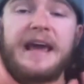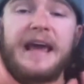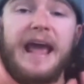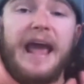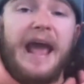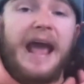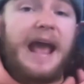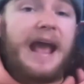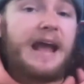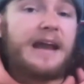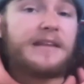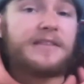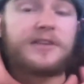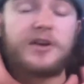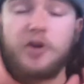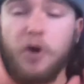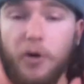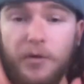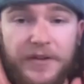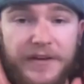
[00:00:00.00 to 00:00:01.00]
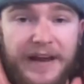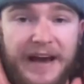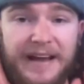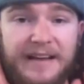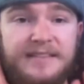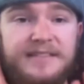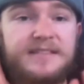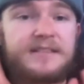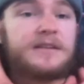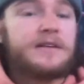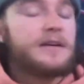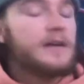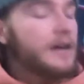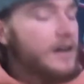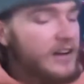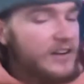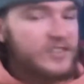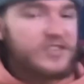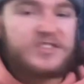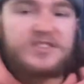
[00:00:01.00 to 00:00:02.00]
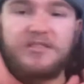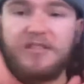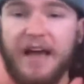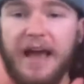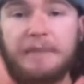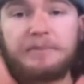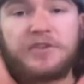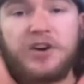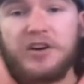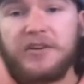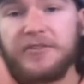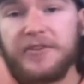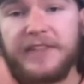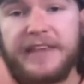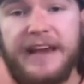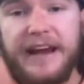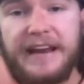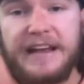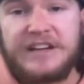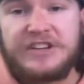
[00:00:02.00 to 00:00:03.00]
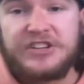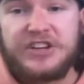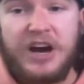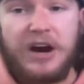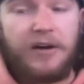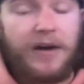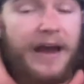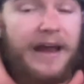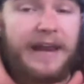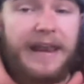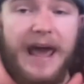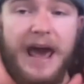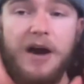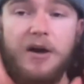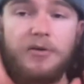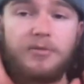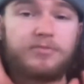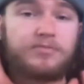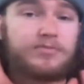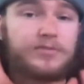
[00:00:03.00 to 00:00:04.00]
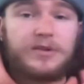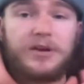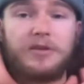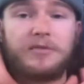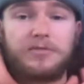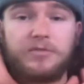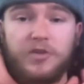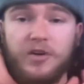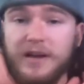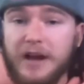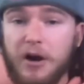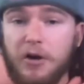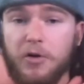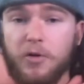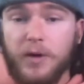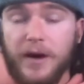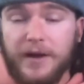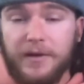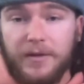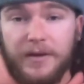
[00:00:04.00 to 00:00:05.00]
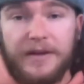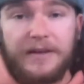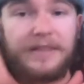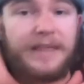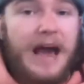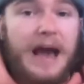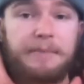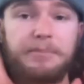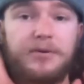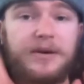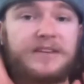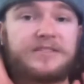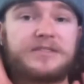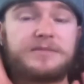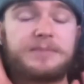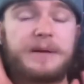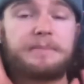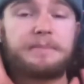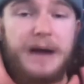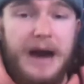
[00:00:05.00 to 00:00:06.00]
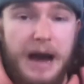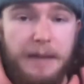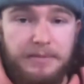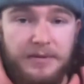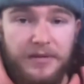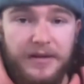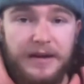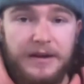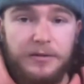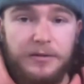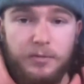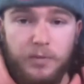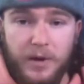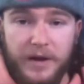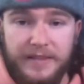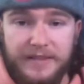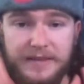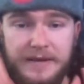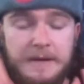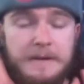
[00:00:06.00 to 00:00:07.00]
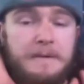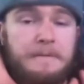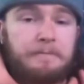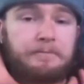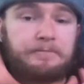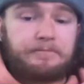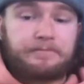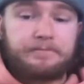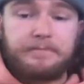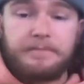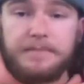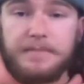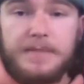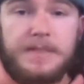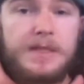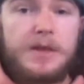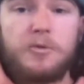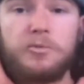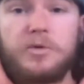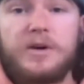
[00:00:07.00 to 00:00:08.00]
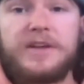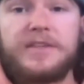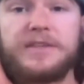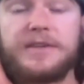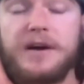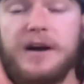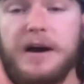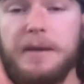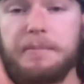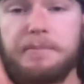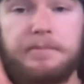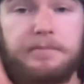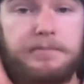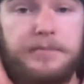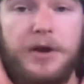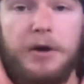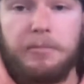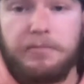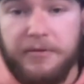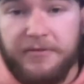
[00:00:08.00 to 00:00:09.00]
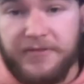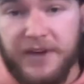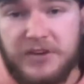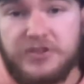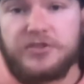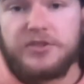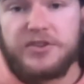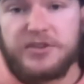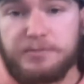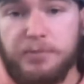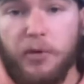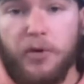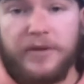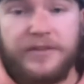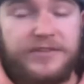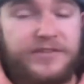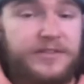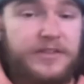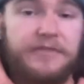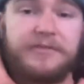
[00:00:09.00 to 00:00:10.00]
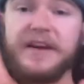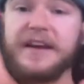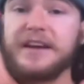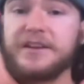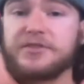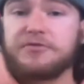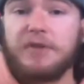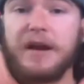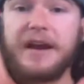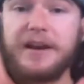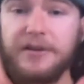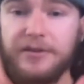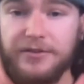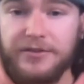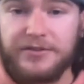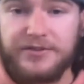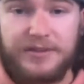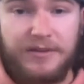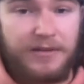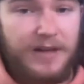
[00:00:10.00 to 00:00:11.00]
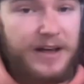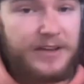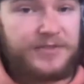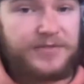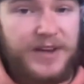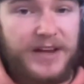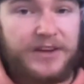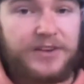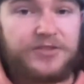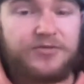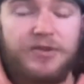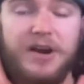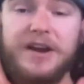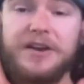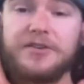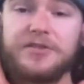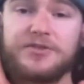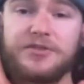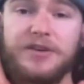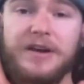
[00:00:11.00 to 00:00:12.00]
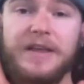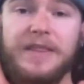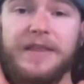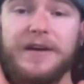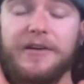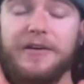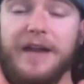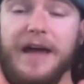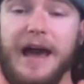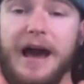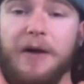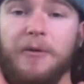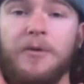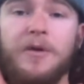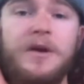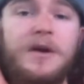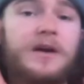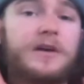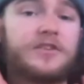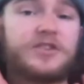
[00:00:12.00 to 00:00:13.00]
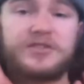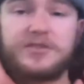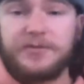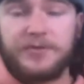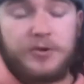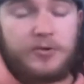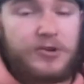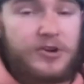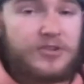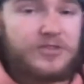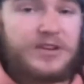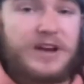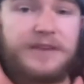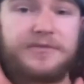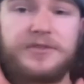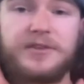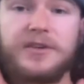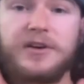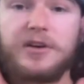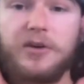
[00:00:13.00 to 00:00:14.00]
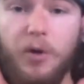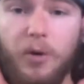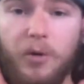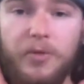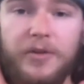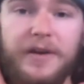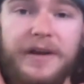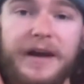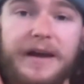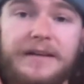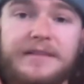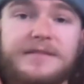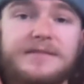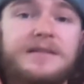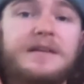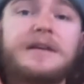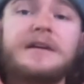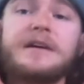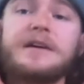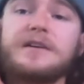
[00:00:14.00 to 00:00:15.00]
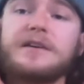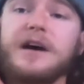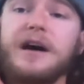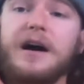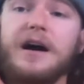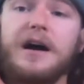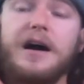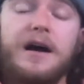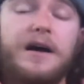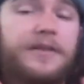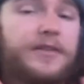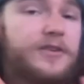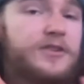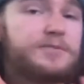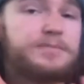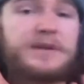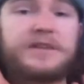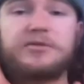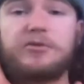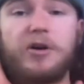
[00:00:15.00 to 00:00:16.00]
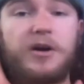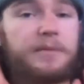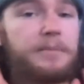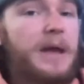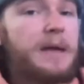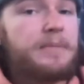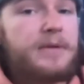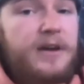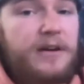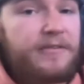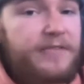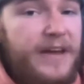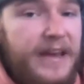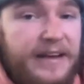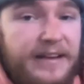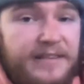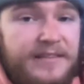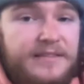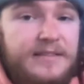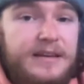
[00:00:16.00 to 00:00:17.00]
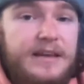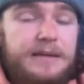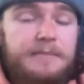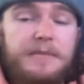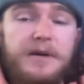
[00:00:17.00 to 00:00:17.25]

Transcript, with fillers: And the Golden Knights a slam dunk for the NHL. And now, you know, look how quickly that place has been populated with with uh, you know professional sports. The Vegas Raiders, the Las Vegas Raiders are in there now. Just a few years after the Golden Knights, uh, there's been talk maybe a Vegas team